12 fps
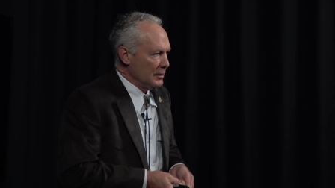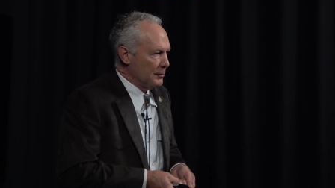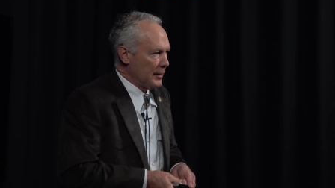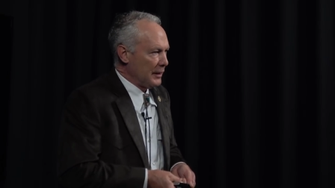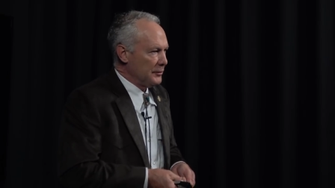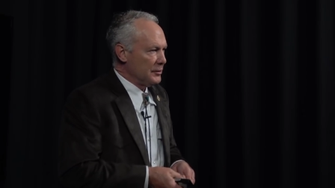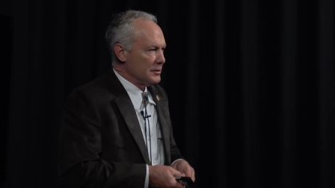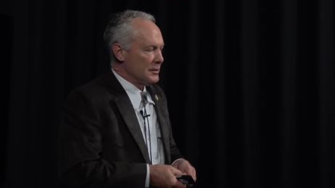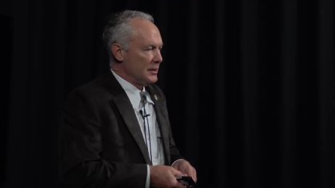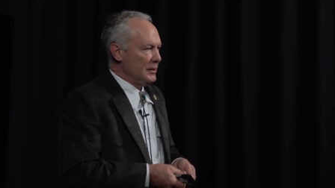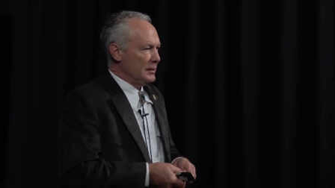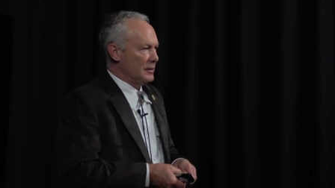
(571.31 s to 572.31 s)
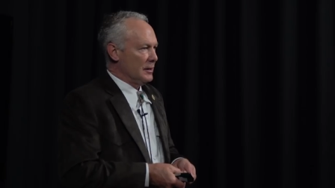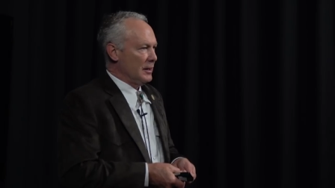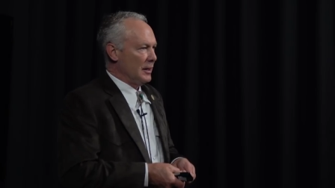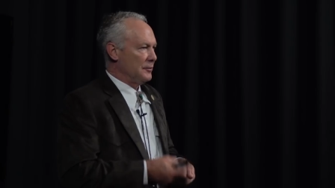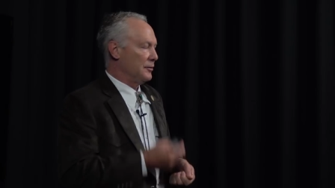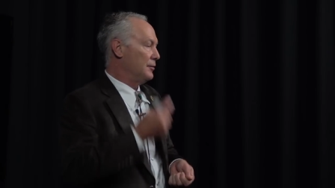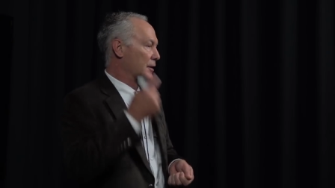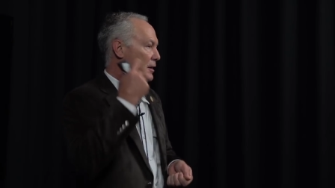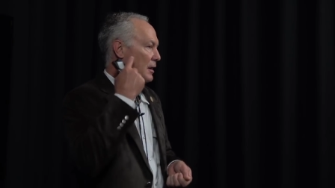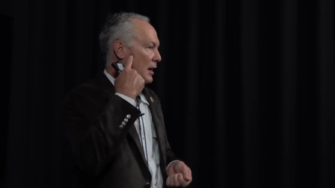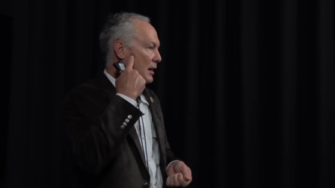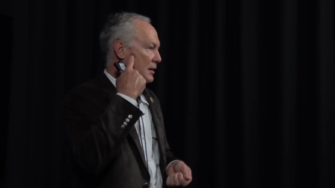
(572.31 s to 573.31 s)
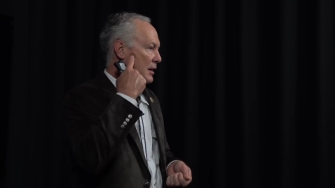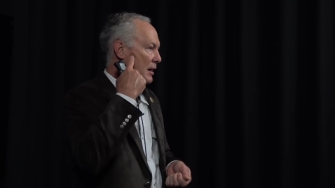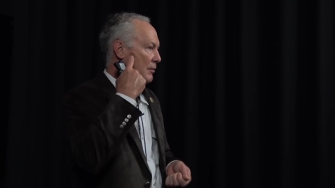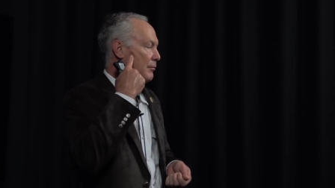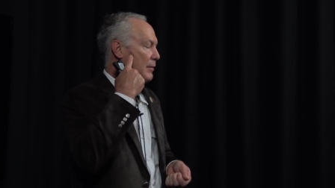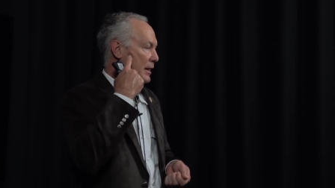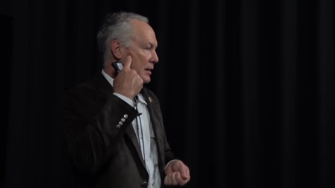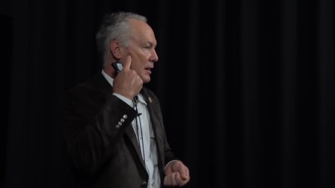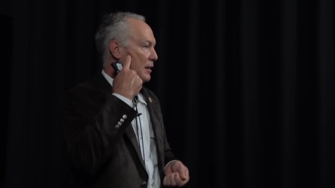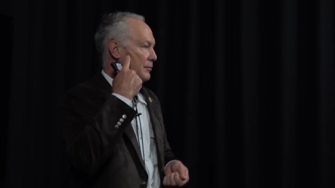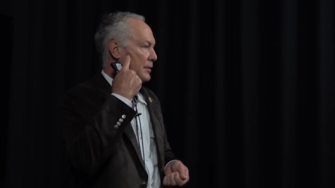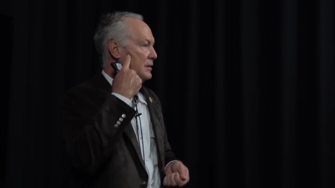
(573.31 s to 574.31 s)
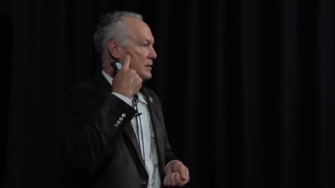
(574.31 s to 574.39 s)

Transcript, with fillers: the patient's teeth together, the condyle may not be